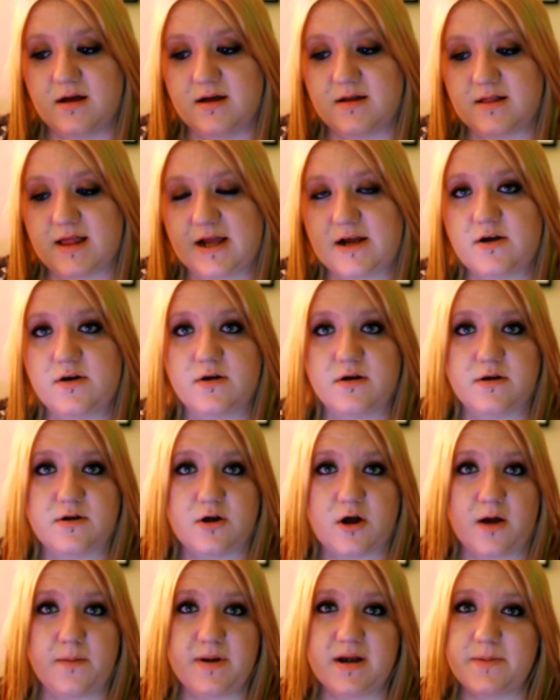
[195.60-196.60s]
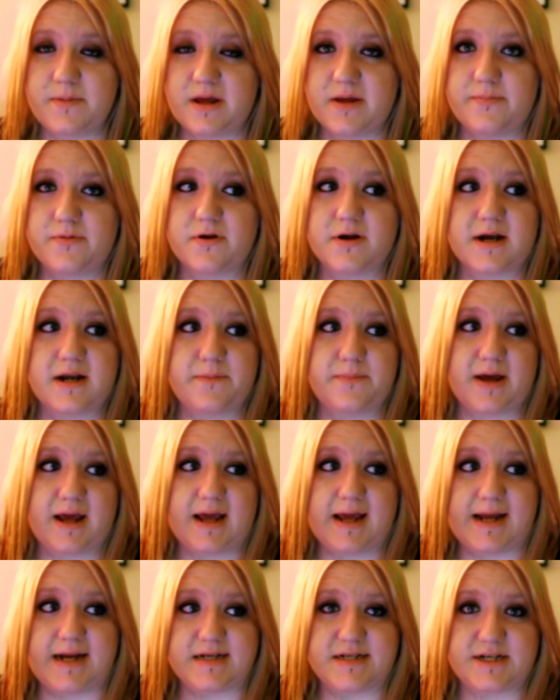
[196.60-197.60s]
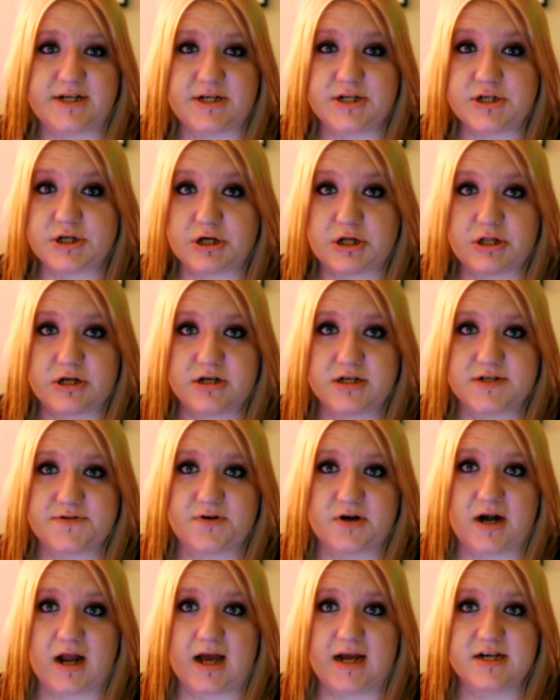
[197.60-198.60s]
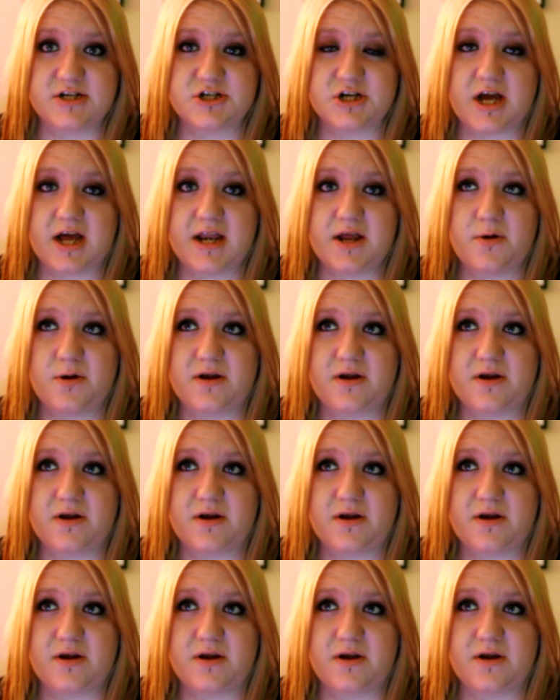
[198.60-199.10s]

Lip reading: like not many people are going to pay $18 for an eyeshadow,